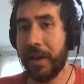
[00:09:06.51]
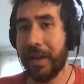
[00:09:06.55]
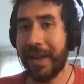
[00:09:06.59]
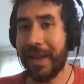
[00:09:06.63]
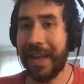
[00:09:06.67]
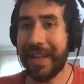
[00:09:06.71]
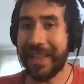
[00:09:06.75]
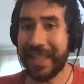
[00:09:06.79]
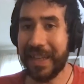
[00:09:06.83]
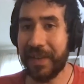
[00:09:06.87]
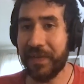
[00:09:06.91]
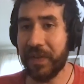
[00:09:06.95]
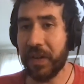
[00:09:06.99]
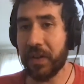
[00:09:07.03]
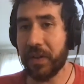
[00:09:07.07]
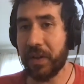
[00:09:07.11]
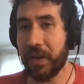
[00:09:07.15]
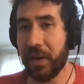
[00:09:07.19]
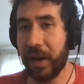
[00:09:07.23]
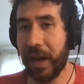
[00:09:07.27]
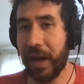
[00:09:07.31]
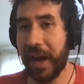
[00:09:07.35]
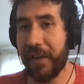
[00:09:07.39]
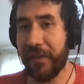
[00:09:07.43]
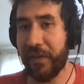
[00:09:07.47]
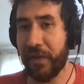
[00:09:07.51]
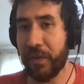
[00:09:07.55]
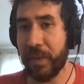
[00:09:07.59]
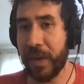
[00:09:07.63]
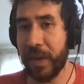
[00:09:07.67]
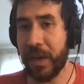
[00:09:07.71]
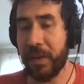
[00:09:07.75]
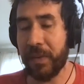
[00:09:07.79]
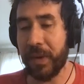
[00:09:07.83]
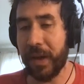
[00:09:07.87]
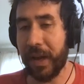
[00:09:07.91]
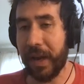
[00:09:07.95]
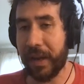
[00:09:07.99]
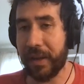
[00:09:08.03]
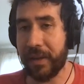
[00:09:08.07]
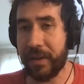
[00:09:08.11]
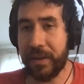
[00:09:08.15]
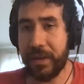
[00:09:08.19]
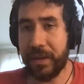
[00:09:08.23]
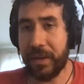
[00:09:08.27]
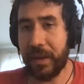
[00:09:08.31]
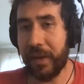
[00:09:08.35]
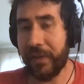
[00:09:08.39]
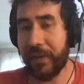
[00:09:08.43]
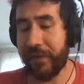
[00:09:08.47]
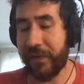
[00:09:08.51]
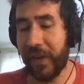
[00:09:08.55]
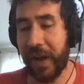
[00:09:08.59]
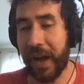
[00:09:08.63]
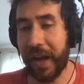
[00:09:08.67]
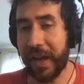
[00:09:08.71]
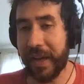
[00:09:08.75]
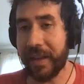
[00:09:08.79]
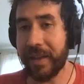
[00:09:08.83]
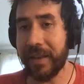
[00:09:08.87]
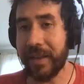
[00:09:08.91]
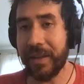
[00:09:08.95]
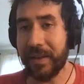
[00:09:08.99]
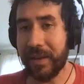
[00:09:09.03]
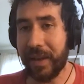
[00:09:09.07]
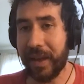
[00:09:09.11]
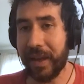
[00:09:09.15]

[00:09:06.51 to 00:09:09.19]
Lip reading: That's even a little high for me, but fine.